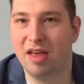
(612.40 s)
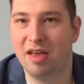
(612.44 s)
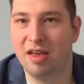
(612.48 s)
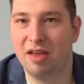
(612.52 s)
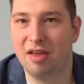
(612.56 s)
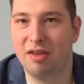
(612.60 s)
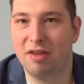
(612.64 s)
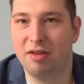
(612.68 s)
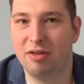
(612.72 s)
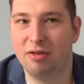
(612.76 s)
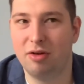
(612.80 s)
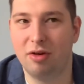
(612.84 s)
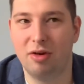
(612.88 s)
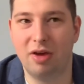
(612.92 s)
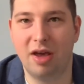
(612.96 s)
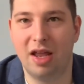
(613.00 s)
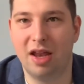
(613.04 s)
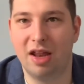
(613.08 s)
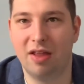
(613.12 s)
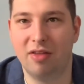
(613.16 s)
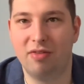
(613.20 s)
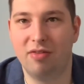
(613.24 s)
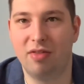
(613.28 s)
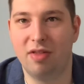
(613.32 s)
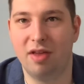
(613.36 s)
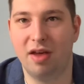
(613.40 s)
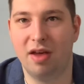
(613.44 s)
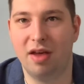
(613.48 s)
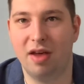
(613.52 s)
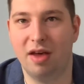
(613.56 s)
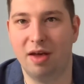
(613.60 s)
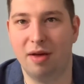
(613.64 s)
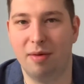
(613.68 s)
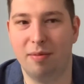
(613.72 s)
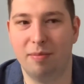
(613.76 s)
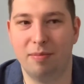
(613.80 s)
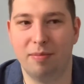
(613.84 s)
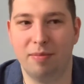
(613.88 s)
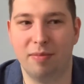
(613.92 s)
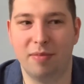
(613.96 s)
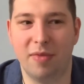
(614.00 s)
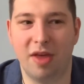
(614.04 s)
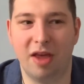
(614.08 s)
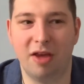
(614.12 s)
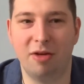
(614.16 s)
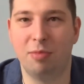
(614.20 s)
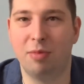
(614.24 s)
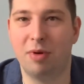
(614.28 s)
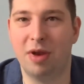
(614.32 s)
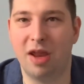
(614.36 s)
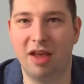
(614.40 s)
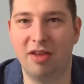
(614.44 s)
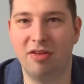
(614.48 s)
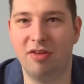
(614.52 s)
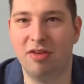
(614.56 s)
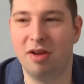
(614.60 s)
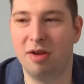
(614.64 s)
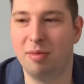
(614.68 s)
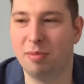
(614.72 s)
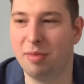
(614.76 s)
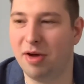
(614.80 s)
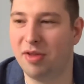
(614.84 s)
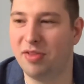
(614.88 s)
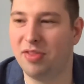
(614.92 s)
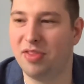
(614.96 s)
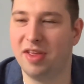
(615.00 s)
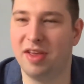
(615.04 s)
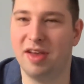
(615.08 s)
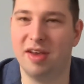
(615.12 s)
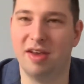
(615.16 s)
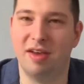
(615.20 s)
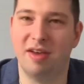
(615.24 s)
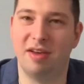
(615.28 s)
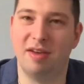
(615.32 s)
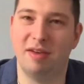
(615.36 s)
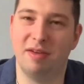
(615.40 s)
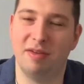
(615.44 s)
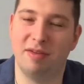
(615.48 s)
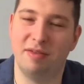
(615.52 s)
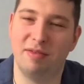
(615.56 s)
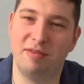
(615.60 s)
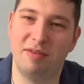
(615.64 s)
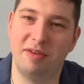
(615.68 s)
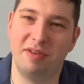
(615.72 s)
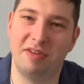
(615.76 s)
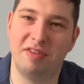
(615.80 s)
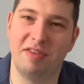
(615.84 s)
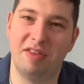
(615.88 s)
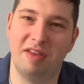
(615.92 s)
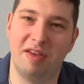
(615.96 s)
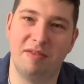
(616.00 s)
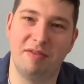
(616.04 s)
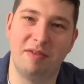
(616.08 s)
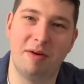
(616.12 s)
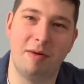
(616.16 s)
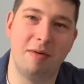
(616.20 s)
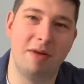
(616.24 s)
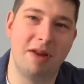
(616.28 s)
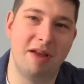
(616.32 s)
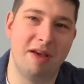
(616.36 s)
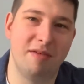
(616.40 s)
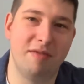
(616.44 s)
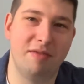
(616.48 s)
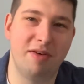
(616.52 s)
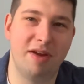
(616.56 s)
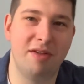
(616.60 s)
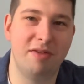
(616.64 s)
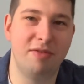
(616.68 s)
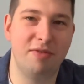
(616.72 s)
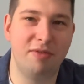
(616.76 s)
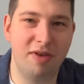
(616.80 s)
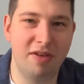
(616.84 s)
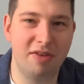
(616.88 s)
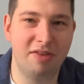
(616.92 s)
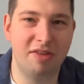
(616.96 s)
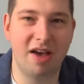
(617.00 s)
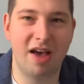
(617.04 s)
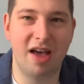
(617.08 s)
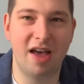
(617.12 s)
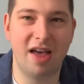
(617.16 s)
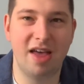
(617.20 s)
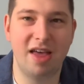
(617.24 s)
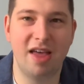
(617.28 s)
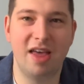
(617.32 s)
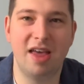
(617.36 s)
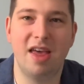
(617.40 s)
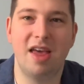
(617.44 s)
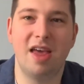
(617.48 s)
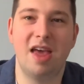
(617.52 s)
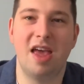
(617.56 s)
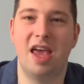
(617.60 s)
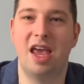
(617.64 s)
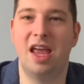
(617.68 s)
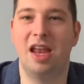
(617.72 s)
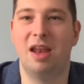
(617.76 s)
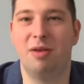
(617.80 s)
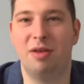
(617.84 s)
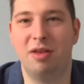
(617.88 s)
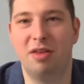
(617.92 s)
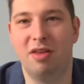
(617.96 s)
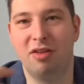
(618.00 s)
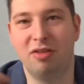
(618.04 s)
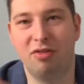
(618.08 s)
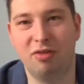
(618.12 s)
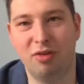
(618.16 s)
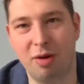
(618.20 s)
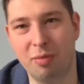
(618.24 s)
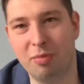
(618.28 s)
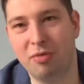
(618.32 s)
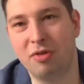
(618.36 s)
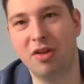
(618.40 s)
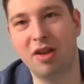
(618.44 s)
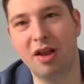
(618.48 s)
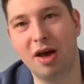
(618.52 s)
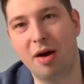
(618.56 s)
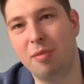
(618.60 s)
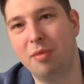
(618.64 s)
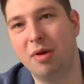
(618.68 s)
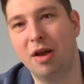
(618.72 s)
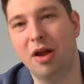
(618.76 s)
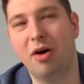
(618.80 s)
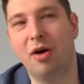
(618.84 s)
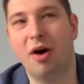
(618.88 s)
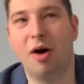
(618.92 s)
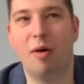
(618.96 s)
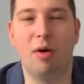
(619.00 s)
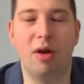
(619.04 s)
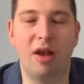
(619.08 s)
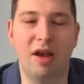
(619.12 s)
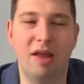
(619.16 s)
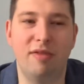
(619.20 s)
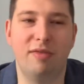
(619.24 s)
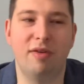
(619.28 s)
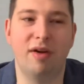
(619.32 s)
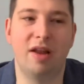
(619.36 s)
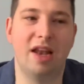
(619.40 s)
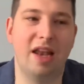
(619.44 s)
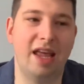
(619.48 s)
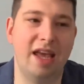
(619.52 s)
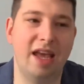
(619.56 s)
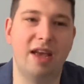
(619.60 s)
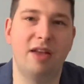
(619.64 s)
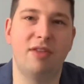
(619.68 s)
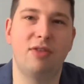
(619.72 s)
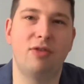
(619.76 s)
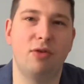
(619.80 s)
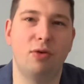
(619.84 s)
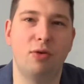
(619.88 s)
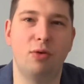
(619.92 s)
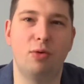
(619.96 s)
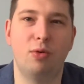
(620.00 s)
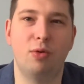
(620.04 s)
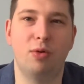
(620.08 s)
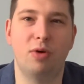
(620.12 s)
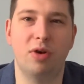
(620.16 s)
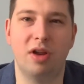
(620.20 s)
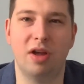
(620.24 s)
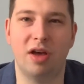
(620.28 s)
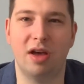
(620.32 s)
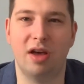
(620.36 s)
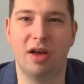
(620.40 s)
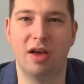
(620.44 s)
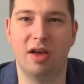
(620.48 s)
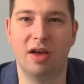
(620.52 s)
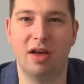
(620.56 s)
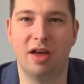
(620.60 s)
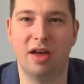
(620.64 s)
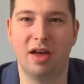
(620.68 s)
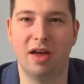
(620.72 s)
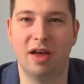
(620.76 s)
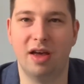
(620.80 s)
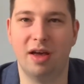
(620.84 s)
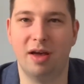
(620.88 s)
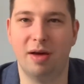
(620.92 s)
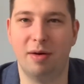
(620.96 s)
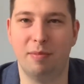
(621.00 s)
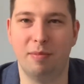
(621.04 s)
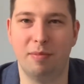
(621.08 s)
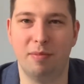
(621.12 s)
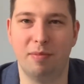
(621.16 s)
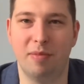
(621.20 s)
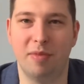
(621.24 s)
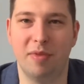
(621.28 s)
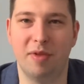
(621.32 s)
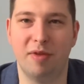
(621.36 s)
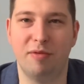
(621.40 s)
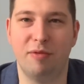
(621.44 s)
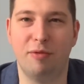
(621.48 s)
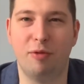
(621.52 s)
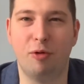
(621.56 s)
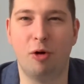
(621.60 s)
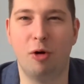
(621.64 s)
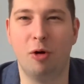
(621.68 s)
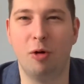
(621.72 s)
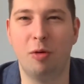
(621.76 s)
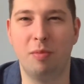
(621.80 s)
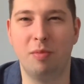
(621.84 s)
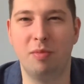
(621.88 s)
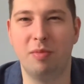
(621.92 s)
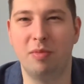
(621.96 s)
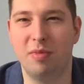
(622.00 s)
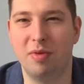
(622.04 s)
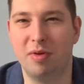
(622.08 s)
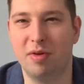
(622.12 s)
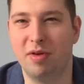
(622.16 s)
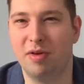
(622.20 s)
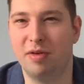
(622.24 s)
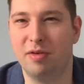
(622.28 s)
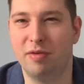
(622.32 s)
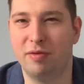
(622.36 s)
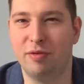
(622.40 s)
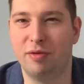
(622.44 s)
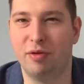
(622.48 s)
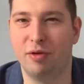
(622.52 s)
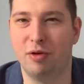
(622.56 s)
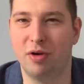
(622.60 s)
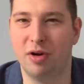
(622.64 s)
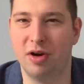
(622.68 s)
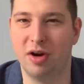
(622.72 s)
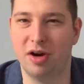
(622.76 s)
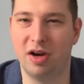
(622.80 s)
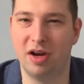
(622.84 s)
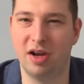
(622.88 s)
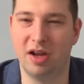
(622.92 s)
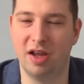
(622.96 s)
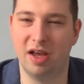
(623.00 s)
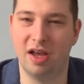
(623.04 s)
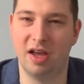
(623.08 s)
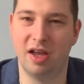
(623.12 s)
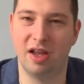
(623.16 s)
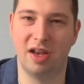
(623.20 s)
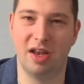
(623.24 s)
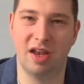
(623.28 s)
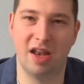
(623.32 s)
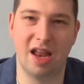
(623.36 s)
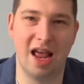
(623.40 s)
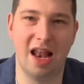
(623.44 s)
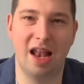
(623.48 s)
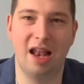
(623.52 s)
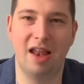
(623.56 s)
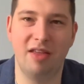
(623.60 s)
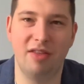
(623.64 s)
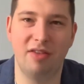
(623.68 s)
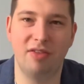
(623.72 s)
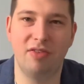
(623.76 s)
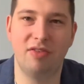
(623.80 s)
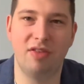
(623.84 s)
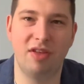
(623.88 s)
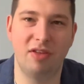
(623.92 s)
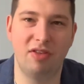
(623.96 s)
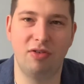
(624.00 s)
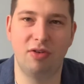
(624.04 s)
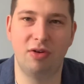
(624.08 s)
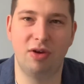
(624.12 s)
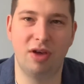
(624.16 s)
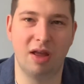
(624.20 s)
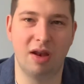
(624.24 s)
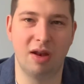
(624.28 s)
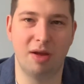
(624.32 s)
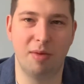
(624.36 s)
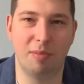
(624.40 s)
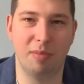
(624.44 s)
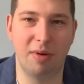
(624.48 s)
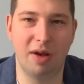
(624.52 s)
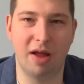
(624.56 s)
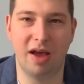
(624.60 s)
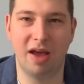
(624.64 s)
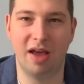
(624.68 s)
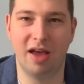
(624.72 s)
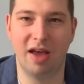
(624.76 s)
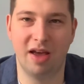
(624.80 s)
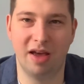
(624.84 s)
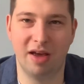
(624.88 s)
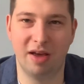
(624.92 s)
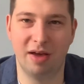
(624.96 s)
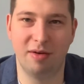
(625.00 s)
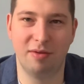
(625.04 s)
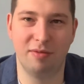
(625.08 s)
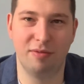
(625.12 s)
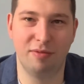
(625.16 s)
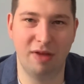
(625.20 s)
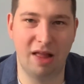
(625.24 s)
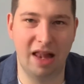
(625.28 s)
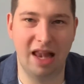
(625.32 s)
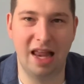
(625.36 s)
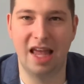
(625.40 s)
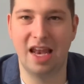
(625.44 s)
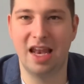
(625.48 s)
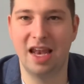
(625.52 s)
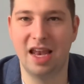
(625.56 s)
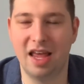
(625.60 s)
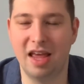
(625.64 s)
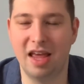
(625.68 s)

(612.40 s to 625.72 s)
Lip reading: So yeah, that's the explanation about the visiting family and friends visa. In the description down below I will leave a link to the form for the Netherlands that you can apply, fill in.